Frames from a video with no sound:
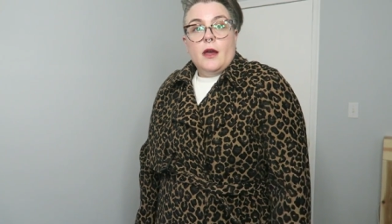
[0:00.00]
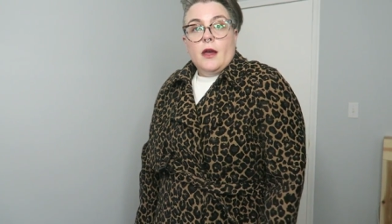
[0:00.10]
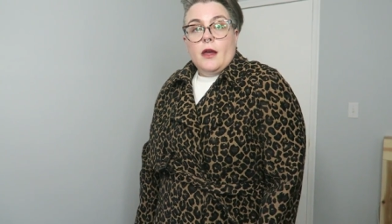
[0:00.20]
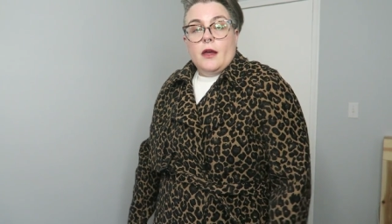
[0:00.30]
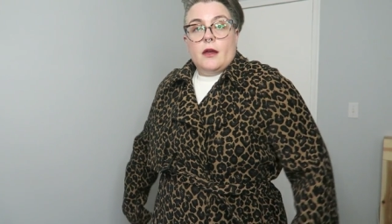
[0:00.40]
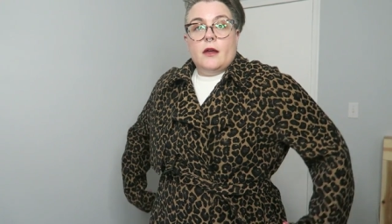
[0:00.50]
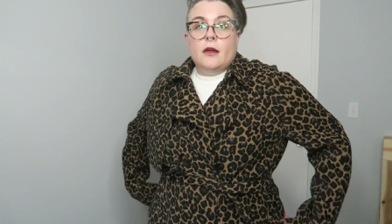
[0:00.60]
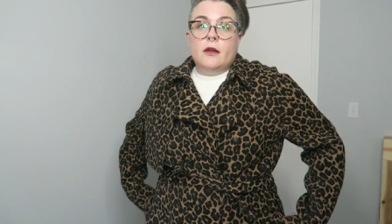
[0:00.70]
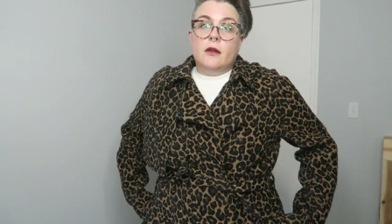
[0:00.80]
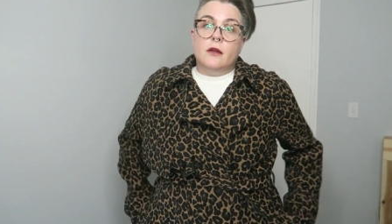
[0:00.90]
I like this like
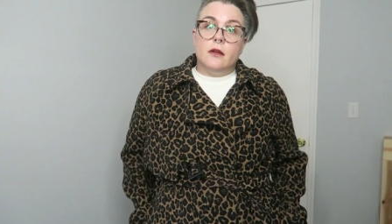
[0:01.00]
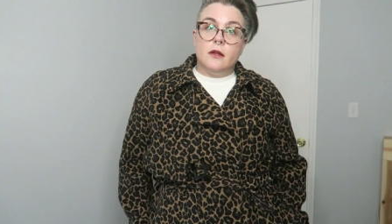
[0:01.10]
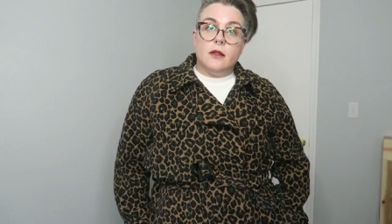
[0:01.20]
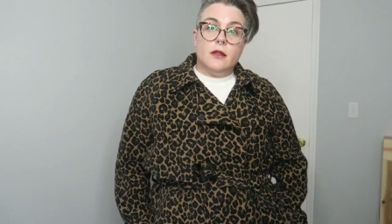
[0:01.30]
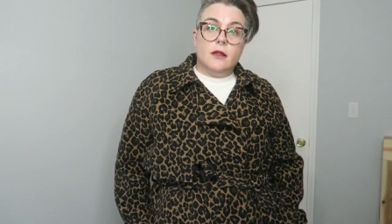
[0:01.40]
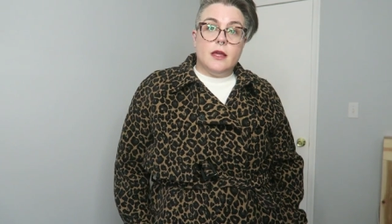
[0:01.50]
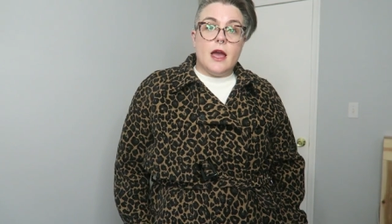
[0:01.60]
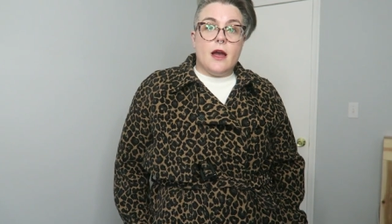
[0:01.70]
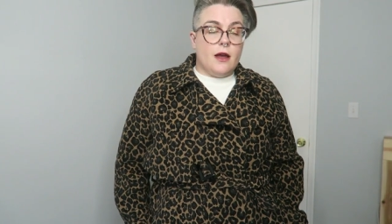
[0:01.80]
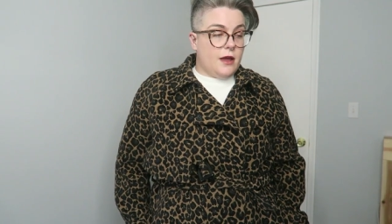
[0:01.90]
carpet bag.
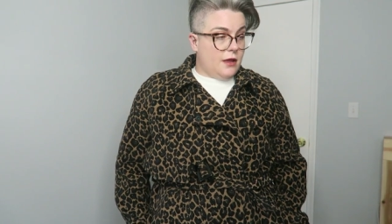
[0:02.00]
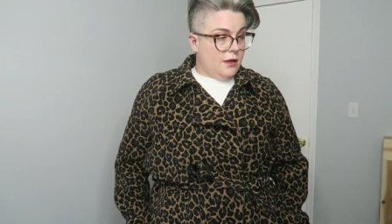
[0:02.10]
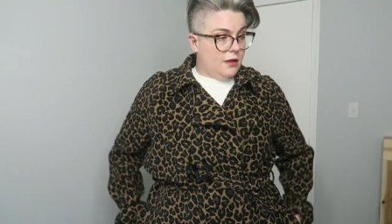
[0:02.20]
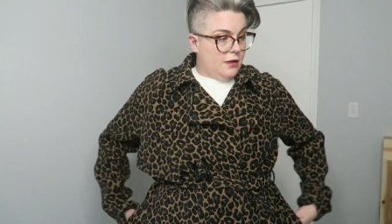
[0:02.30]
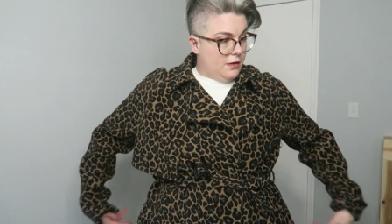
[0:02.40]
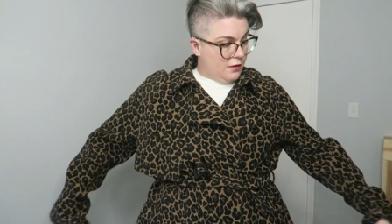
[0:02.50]
Yeah.